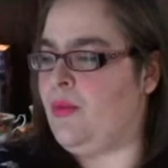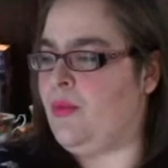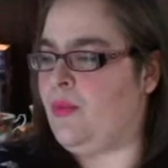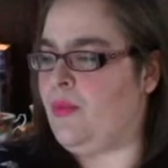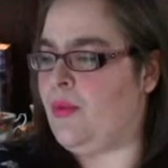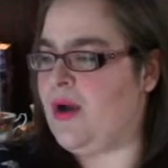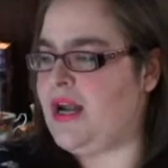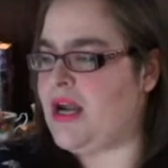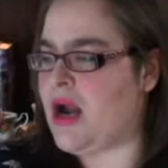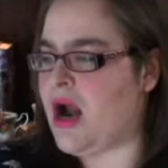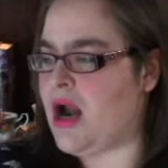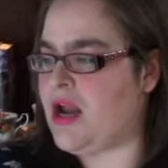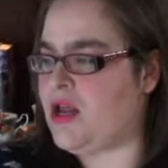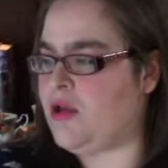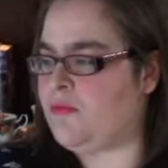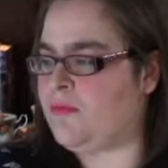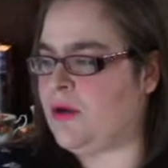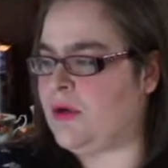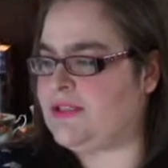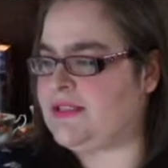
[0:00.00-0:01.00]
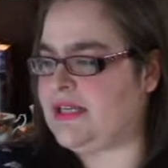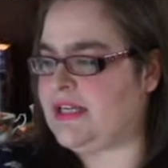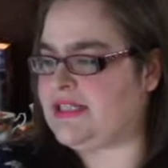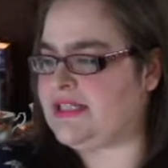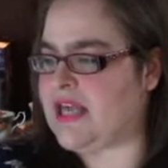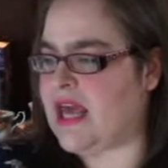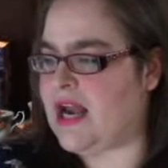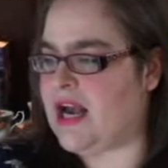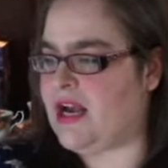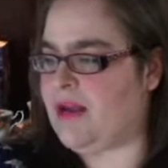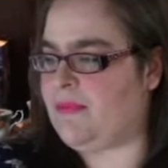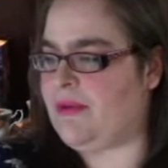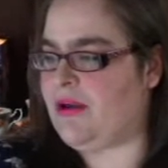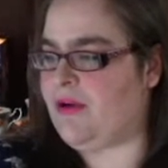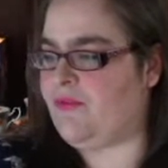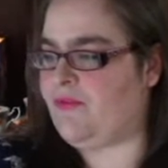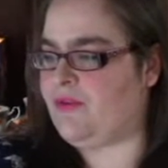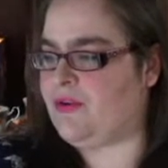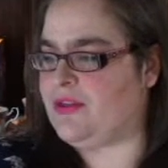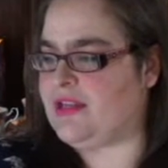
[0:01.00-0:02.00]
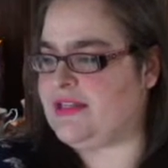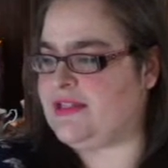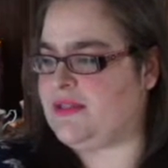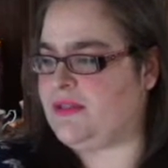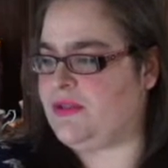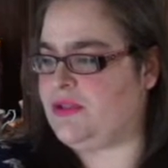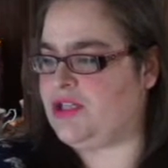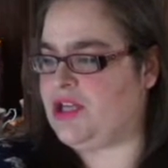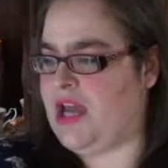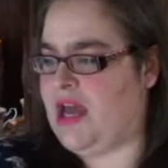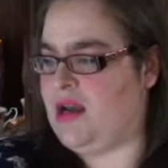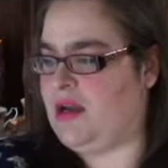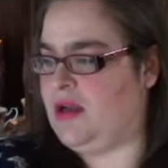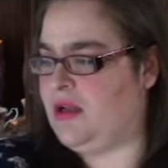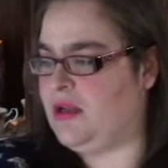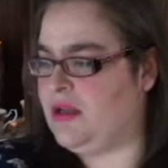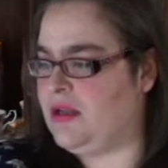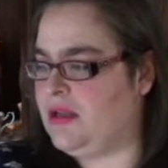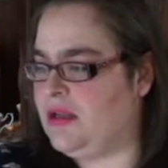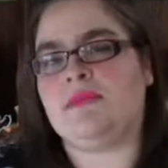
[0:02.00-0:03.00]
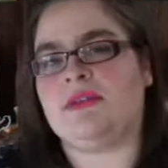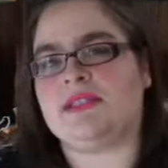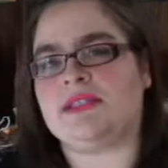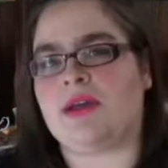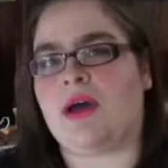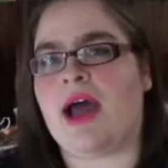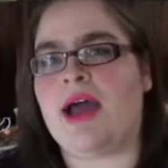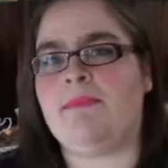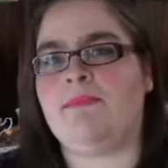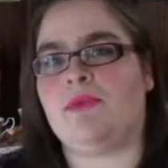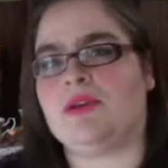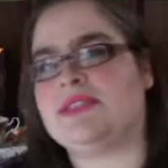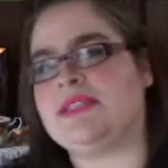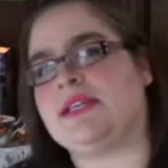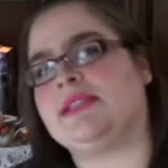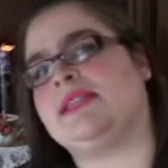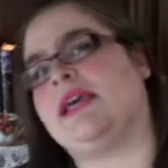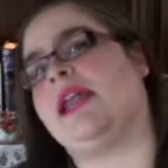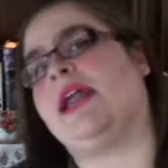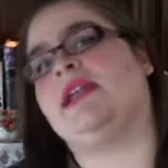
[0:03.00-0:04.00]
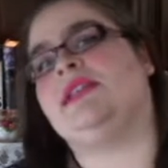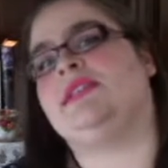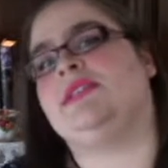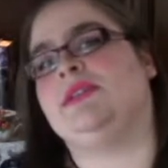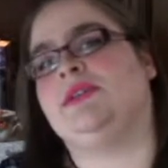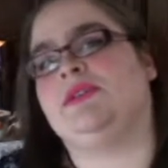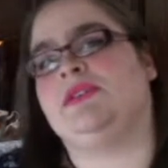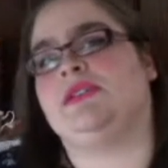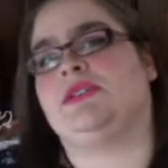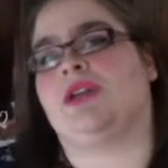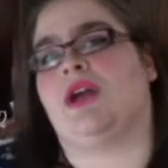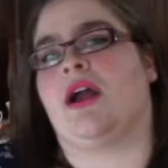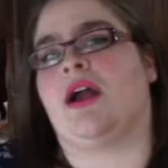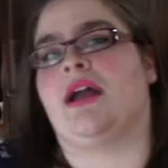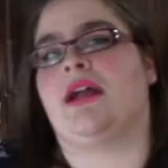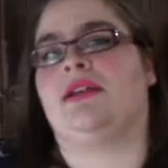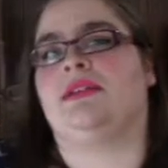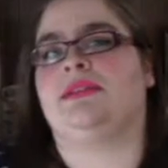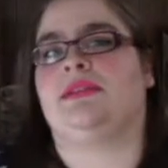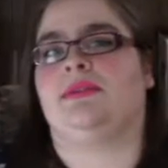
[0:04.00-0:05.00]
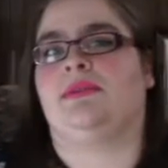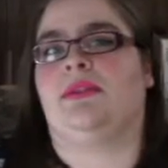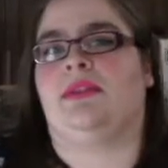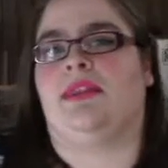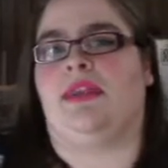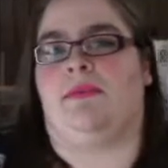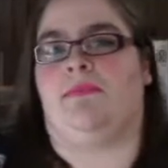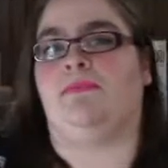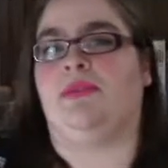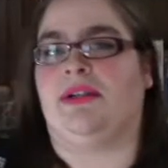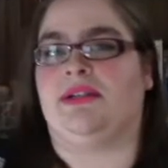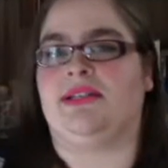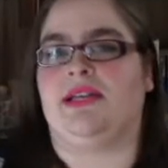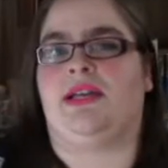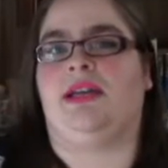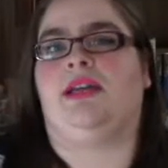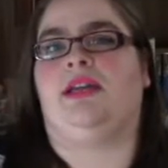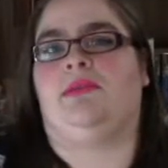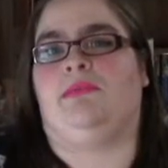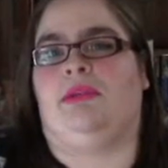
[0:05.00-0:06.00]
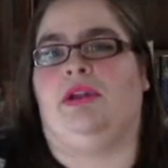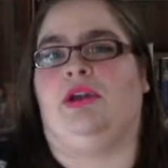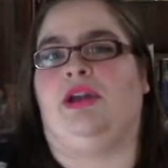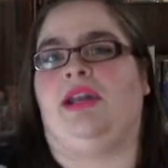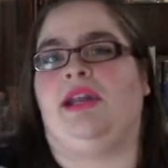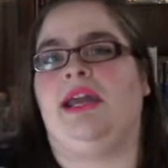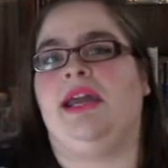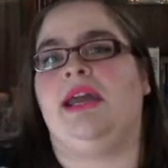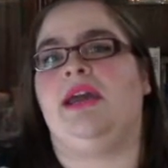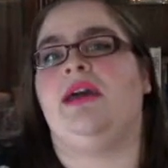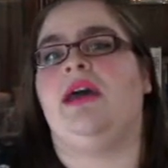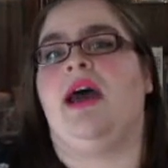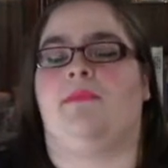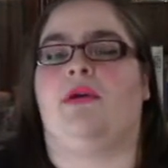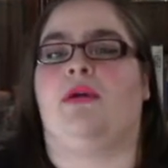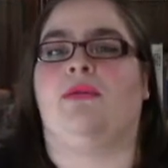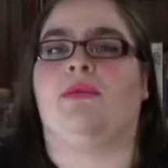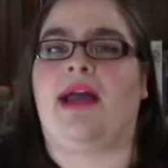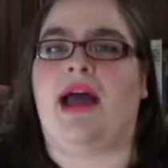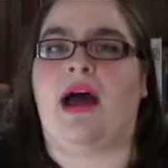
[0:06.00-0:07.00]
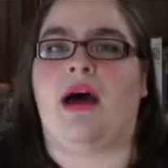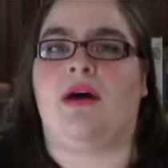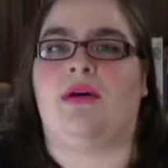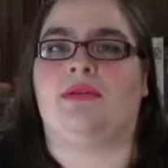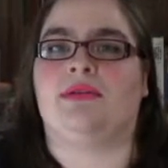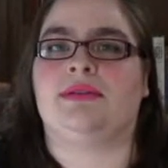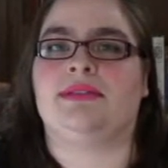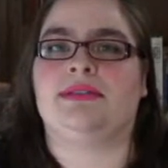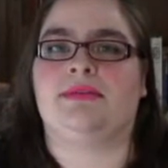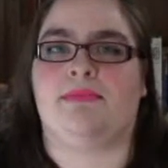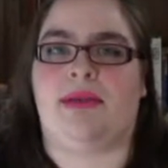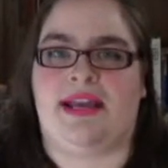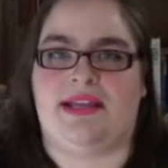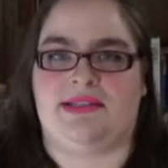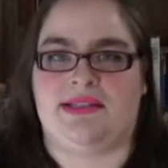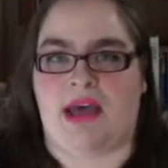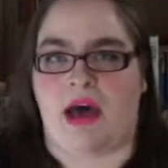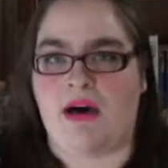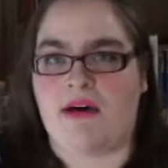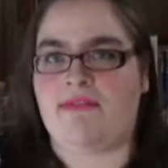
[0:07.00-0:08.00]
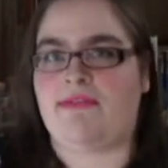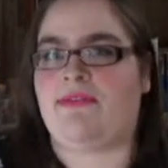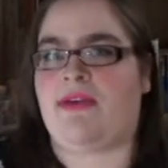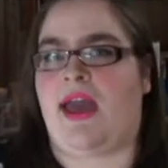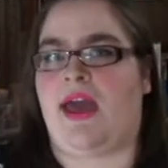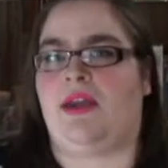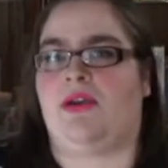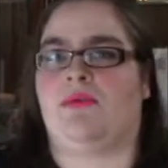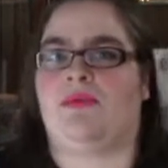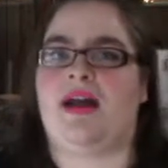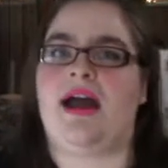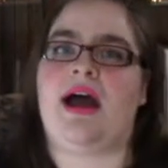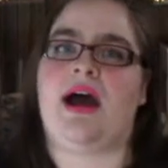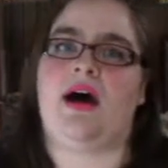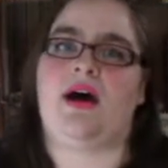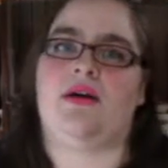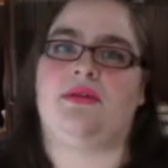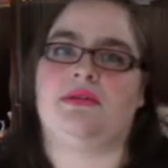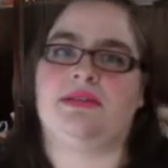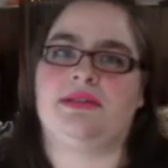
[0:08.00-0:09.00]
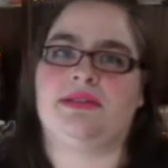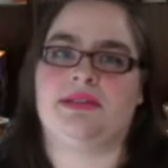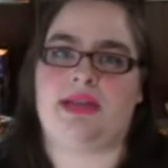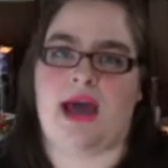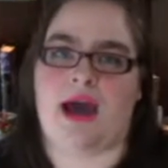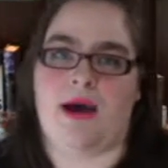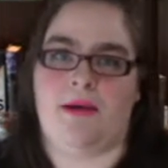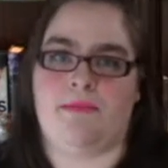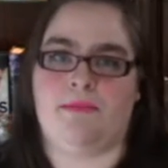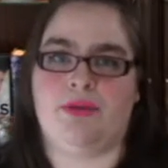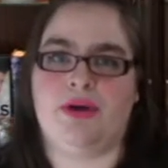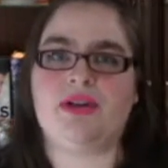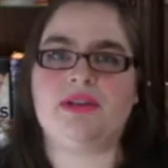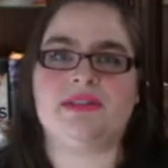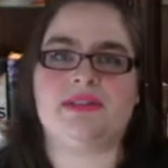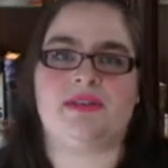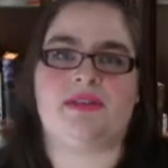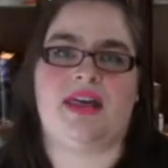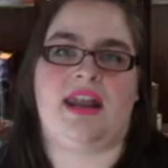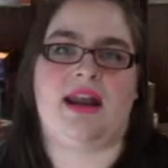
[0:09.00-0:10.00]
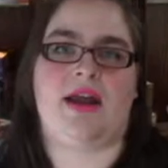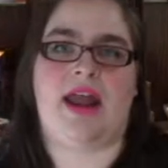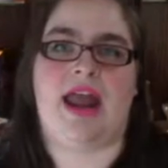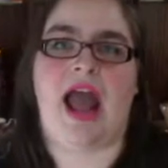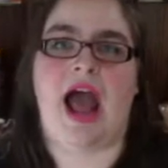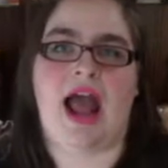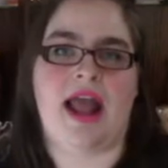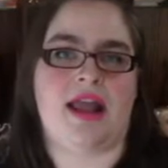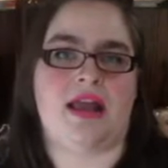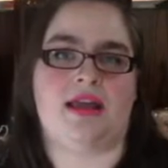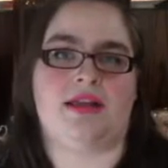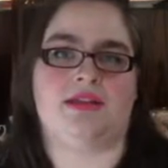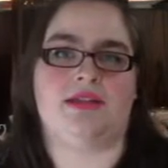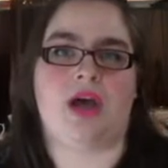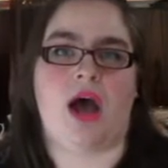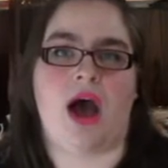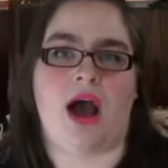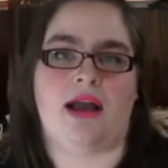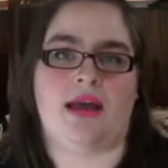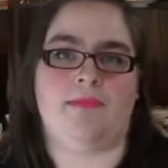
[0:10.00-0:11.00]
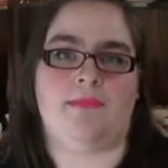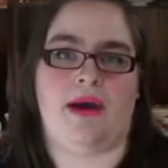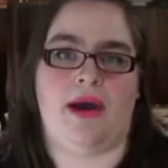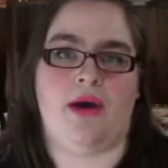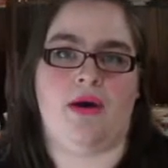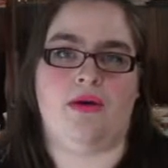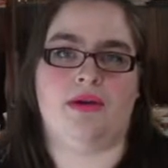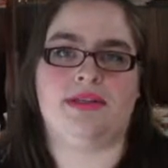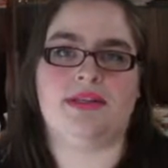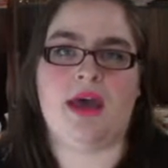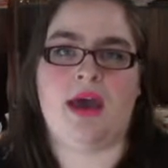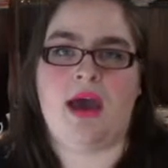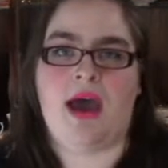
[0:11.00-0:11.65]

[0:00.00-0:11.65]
What are you most excited about for this new channel? So I'm most excited to start building a community around myself and around books, so that I can talk about